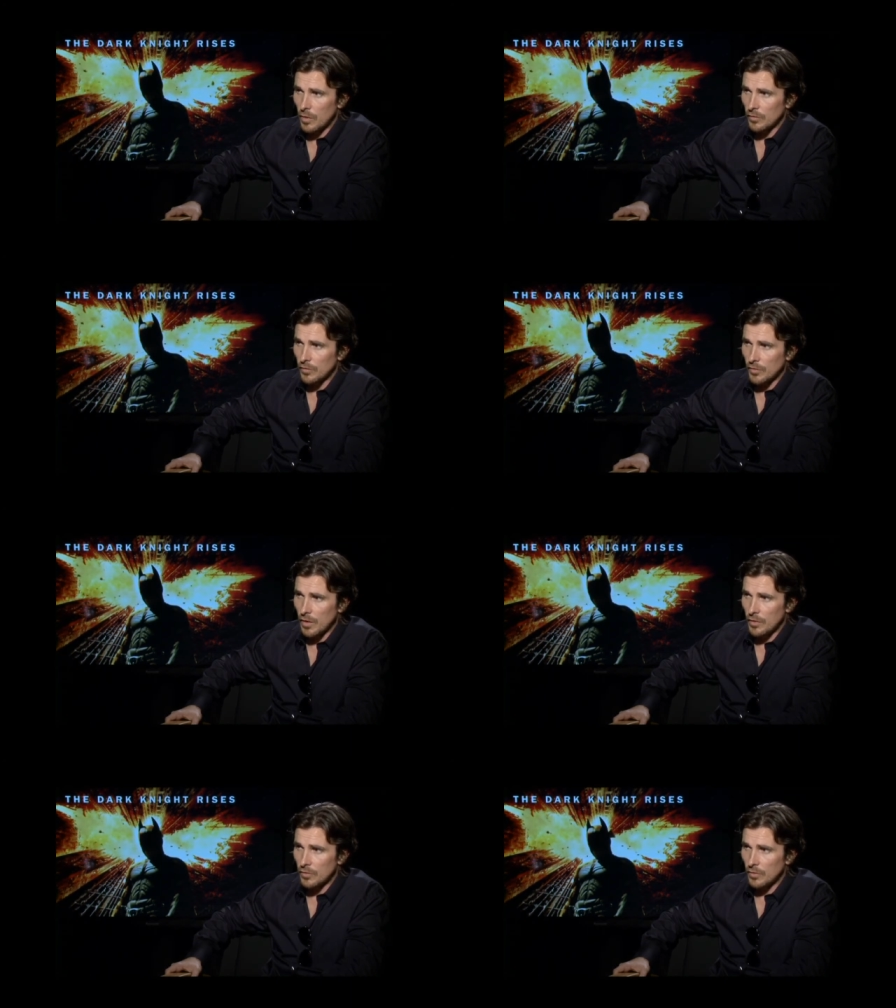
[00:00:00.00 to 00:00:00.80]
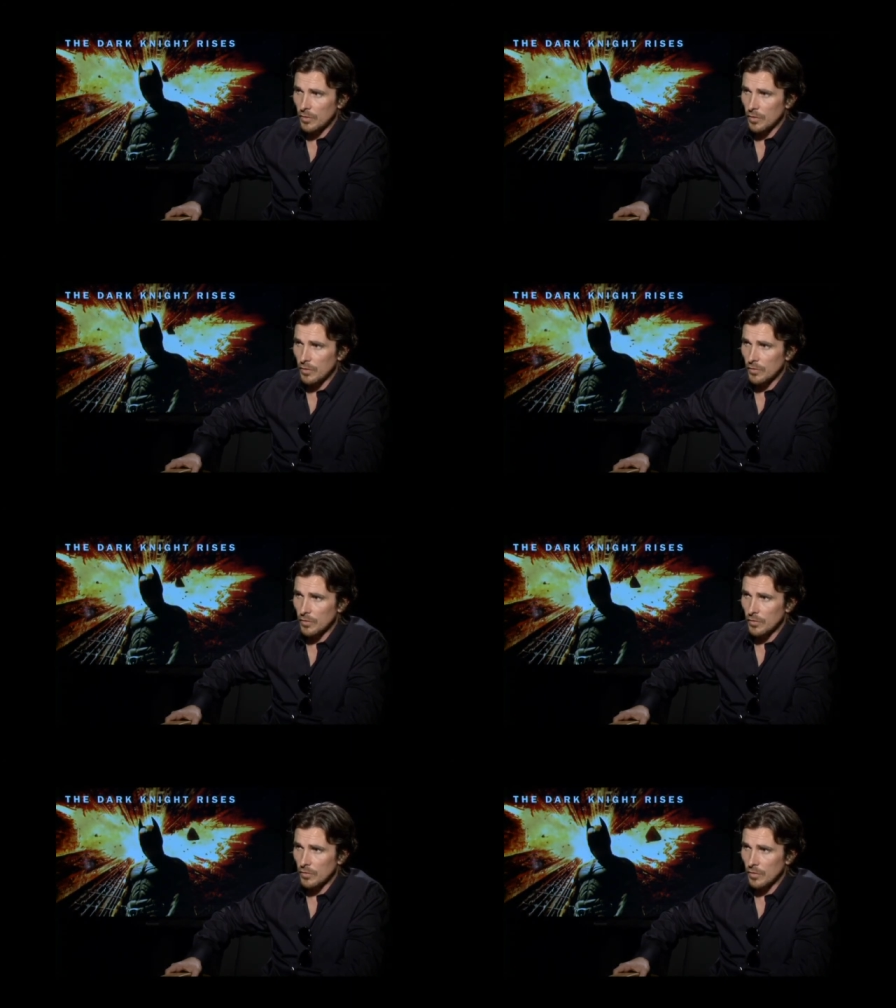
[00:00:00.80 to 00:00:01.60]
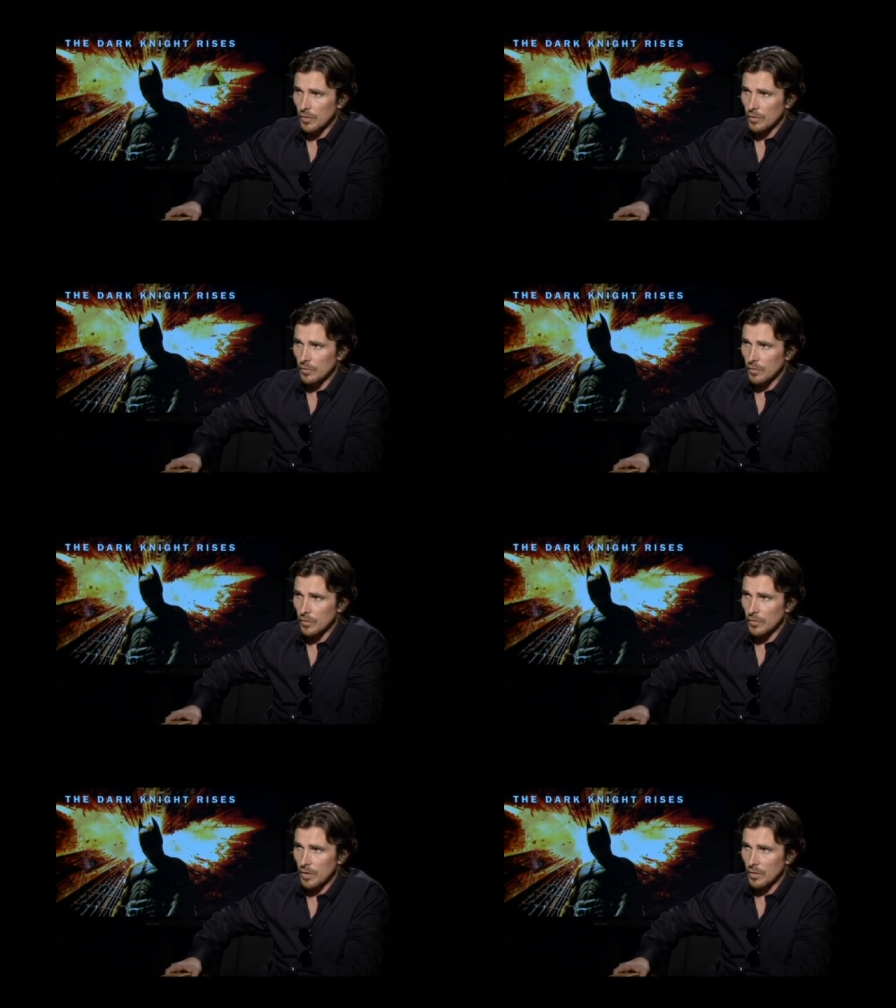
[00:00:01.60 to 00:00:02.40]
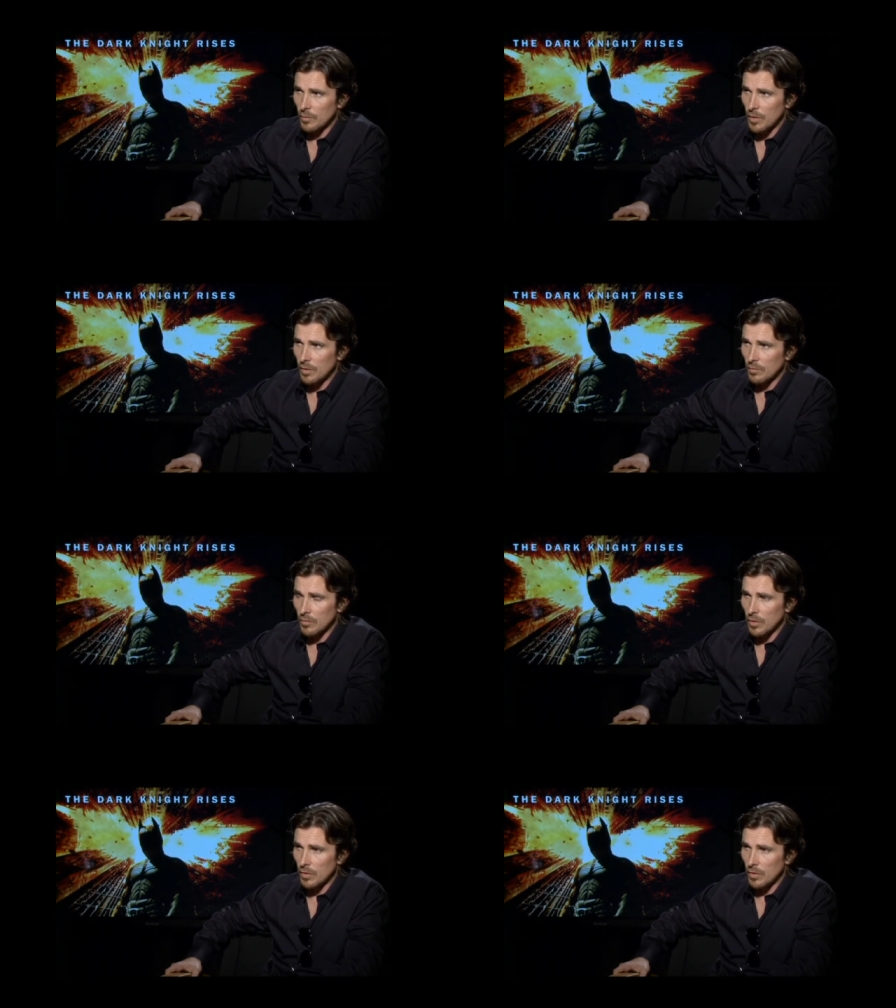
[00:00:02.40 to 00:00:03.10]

He hasn't changed uh, since uh, the first day that I met him.